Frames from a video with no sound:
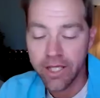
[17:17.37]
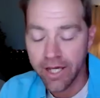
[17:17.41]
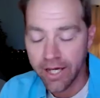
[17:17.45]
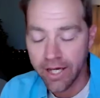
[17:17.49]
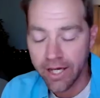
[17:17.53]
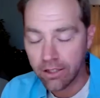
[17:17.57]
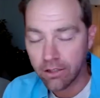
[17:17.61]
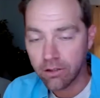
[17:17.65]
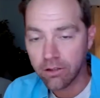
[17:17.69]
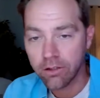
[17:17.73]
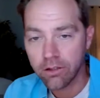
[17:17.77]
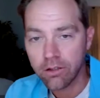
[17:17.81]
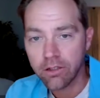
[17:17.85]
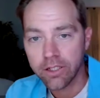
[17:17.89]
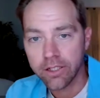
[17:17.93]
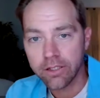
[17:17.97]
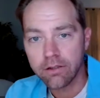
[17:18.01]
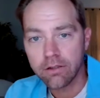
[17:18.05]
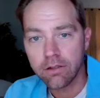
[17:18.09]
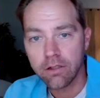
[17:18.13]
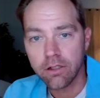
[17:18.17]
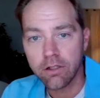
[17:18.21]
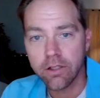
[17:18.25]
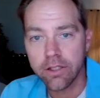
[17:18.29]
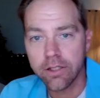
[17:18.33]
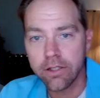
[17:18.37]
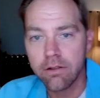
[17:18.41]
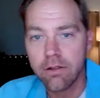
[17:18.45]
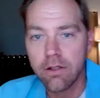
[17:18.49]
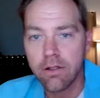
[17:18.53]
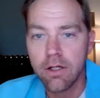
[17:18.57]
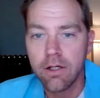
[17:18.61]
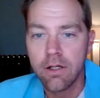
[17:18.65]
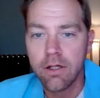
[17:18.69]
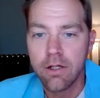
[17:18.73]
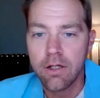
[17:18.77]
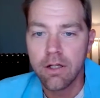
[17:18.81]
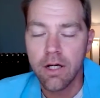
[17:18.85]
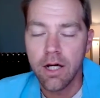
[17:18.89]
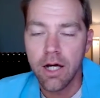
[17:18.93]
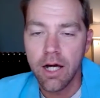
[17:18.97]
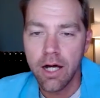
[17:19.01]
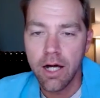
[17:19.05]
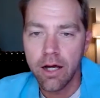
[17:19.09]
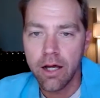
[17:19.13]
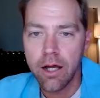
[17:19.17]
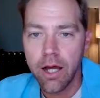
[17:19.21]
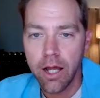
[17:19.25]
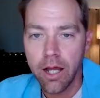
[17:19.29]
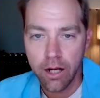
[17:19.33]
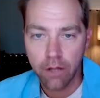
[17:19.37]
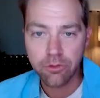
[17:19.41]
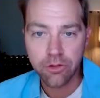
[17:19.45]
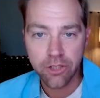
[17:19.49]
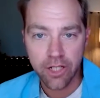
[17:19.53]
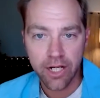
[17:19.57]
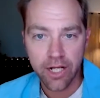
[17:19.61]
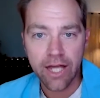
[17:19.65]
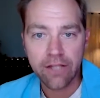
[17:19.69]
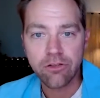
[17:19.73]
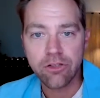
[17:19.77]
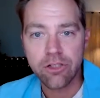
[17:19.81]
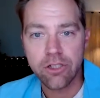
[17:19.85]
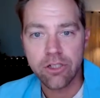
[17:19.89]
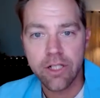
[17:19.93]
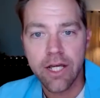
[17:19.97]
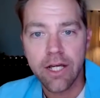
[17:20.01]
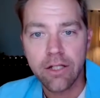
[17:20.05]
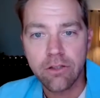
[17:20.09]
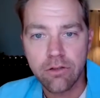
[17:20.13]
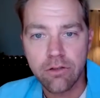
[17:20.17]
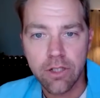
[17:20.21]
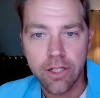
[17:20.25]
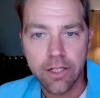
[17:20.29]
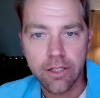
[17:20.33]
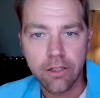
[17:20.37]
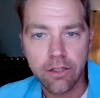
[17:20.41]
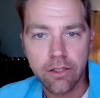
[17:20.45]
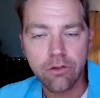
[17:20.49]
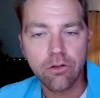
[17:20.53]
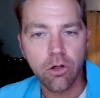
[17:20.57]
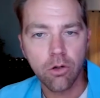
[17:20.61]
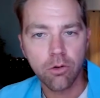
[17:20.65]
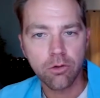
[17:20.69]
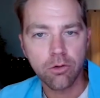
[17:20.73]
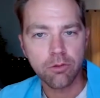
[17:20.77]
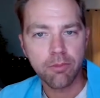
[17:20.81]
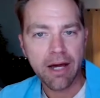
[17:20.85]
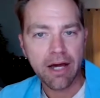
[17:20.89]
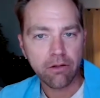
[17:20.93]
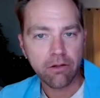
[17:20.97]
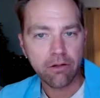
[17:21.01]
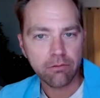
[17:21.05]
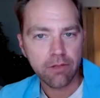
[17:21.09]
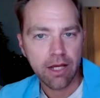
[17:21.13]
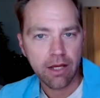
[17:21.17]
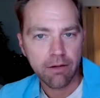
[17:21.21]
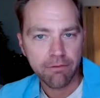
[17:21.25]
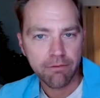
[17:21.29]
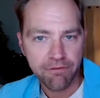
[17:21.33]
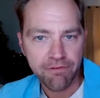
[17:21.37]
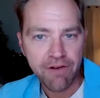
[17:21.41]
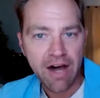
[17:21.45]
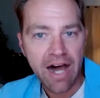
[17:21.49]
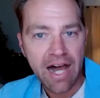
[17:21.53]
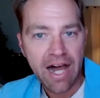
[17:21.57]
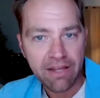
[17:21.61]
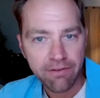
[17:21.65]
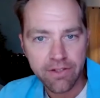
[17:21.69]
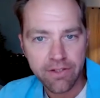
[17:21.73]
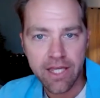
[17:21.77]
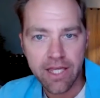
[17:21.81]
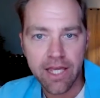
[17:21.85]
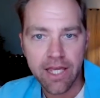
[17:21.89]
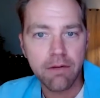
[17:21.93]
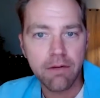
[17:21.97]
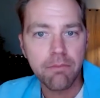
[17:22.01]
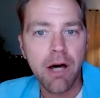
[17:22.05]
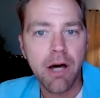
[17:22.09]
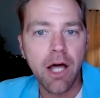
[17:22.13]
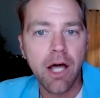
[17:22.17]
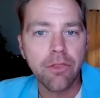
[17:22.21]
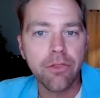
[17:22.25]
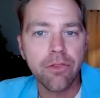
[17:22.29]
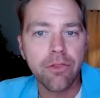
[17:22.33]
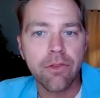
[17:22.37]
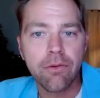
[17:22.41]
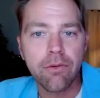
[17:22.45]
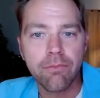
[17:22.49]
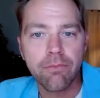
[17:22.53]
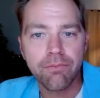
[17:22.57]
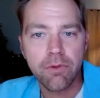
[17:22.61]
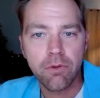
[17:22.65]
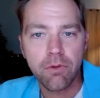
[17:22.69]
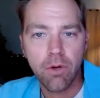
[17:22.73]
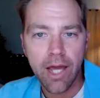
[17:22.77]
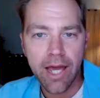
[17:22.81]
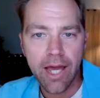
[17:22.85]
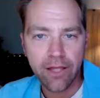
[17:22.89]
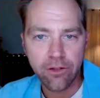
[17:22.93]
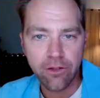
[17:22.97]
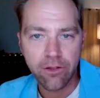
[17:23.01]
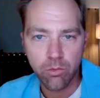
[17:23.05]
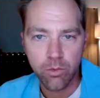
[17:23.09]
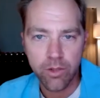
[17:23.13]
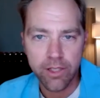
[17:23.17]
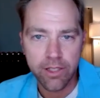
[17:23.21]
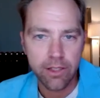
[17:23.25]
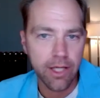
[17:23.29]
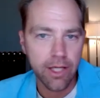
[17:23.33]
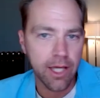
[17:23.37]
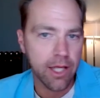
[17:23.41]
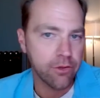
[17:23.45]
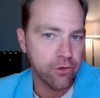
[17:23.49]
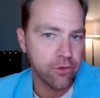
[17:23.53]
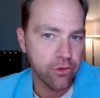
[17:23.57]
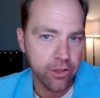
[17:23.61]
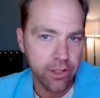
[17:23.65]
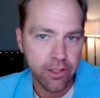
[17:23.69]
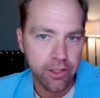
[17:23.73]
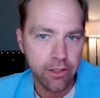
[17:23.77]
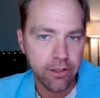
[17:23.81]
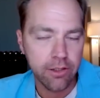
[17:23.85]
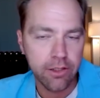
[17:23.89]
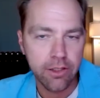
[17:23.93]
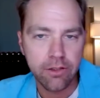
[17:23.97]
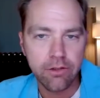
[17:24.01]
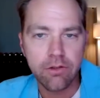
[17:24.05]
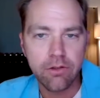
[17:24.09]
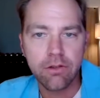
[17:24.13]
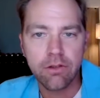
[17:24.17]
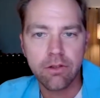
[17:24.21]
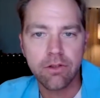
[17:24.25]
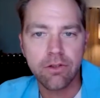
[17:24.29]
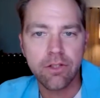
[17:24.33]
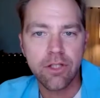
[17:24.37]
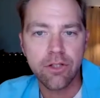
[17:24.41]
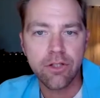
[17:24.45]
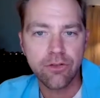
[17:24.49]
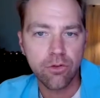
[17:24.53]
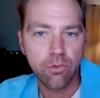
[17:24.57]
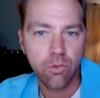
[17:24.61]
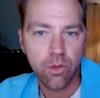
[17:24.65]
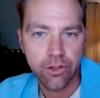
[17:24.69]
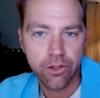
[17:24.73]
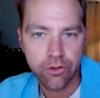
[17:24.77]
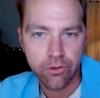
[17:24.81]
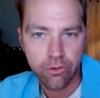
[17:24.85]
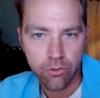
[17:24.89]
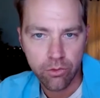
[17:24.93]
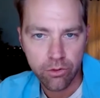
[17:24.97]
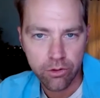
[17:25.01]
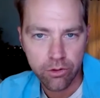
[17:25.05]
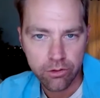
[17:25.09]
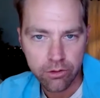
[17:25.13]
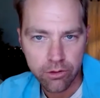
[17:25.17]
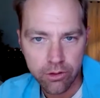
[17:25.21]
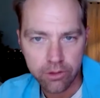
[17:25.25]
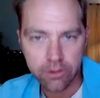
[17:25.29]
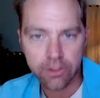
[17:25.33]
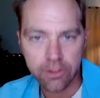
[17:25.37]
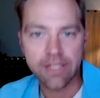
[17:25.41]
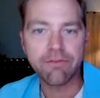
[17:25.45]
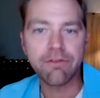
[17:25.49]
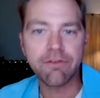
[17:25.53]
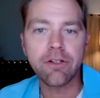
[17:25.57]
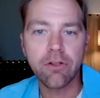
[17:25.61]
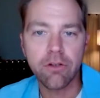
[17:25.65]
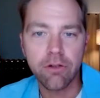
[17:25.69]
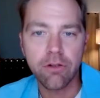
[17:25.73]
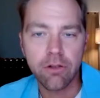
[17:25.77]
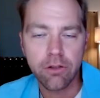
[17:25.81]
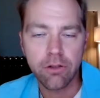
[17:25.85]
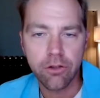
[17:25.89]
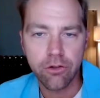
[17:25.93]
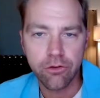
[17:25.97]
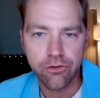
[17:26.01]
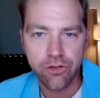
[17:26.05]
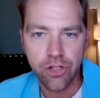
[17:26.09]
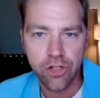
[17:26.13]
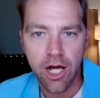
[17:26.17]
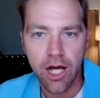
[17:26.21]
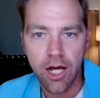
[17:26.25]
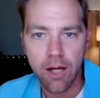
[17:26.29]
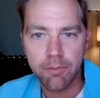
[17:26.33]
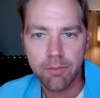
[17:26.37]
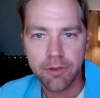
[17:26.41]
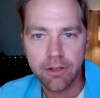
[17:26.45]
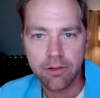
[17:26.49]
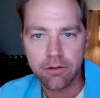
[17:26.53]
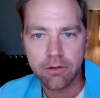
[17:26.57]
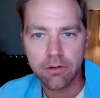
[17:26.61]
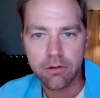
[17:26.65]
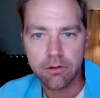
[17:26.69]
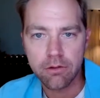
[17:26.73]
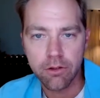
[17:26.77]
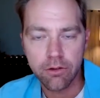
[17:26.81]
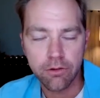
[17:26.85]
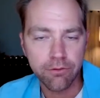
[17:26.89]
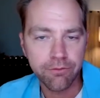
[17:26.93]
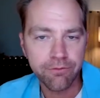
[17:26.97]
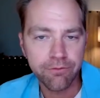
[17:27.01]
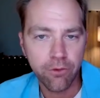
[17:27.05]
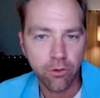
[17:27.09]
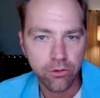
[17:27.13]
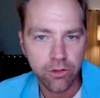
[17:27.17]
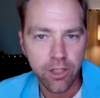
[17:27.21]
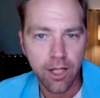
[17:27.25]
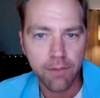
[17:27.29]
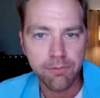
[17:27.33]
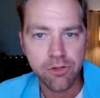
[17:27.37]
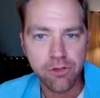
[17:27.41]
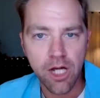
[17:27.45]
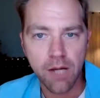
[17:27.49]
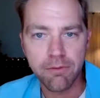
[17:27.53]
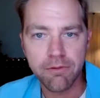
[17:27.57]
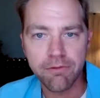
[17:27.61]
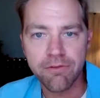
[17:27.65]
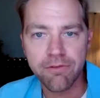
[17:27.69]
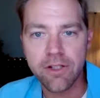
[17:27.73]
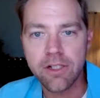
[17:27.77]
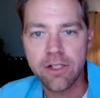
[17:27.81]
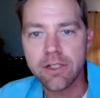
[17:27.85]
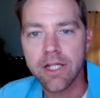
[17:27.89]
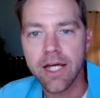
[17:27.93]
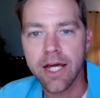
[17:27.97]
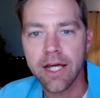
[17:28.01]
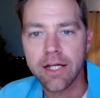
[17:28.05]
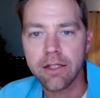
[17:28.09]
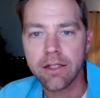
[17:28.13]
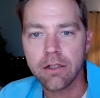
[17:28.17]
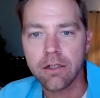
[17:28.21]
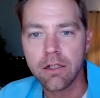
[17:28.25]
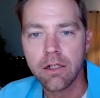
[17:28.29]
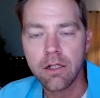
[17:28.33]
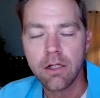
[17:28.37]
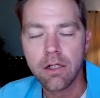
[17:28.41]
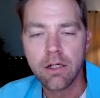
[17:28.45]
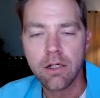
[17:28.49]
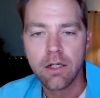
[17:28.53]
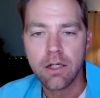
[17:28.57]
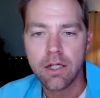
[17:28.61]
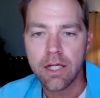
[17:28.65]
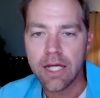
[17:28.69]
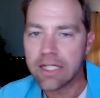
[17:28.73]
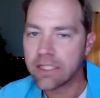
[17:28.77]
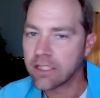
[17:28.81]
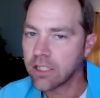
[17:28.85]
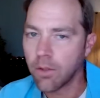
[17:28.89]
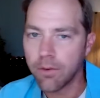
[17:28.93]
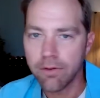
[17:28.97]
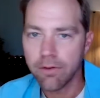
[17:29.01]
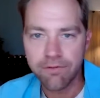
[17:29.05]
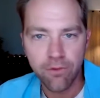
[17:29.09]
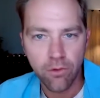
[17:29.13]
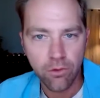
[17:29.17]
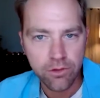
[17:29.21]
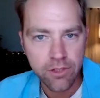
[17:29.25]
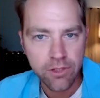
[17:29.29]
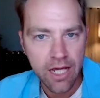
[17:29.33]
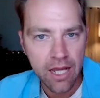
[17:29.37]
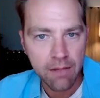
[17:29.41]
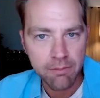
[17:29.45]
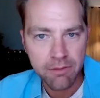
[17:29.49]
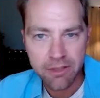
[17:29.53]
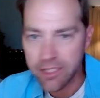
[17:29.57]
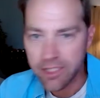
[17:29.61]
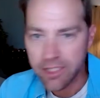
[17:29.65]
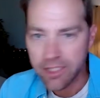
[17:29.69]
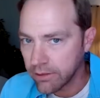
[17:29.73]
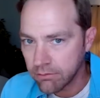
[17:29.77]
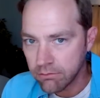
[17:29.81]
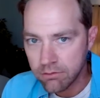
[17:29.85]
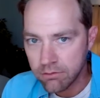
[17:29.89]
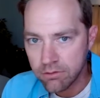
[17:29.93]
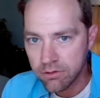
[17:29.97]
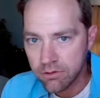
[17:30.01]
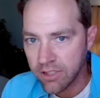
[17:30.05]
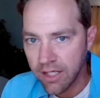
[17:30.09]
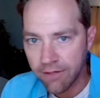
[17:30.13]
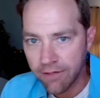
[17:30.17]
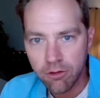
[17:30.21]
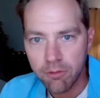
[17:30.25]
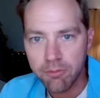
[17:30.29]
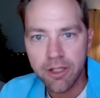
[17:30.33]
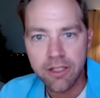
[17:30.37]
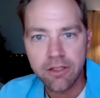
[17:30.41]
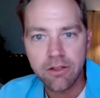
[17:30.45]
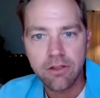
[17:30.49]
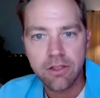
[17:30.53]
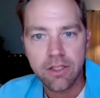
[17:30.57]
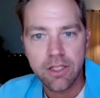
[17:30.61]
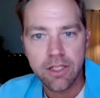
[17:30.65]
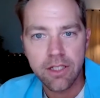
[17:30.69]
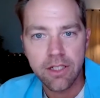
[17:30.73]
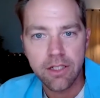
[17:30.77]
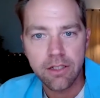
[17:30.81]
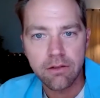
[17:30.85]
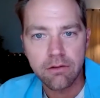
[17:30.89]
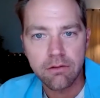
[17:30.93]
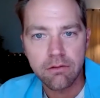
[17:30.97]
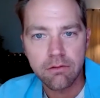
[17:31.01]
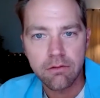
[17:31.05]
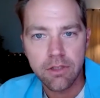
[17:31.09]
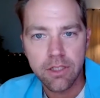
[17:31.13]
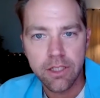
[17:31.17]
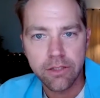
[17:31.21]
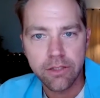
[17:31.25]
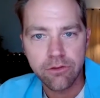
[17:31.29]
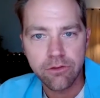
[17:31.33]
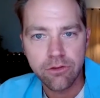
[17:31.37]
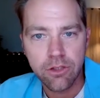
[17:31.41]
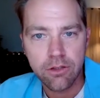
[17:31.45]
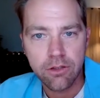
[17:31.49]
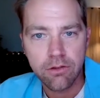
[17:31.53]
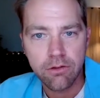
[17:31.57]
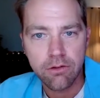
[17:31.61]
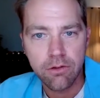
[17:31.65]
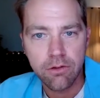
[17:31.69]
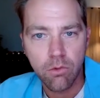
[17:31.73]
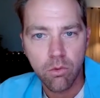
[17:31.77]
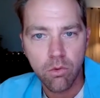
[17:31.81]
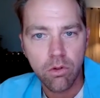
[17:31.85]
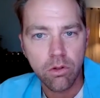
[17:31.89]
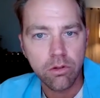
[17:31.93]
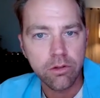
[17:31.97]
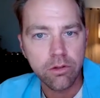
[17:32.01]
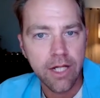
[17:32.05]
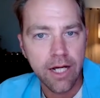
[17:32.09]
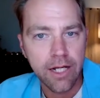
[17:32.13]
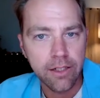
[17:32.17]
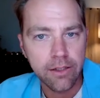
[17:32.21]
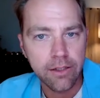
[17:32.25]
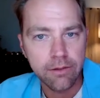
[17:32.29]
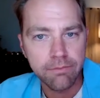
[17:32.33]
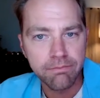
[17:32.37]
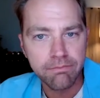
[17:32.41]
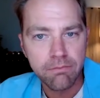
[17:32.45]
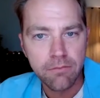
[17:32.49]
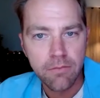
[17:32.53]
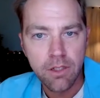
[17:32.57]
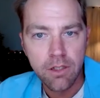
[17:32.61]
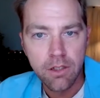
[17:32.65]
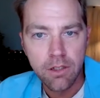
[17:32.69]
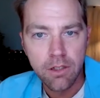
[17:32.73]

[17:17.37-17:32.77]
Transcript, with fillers: yeah clearly clearly uh, i was going to ask you next like so it was about 5k a month as we entered into this season where you were leaving your your job and you know full-time job in fintech and and going full time. And then several months in, it just the world kind of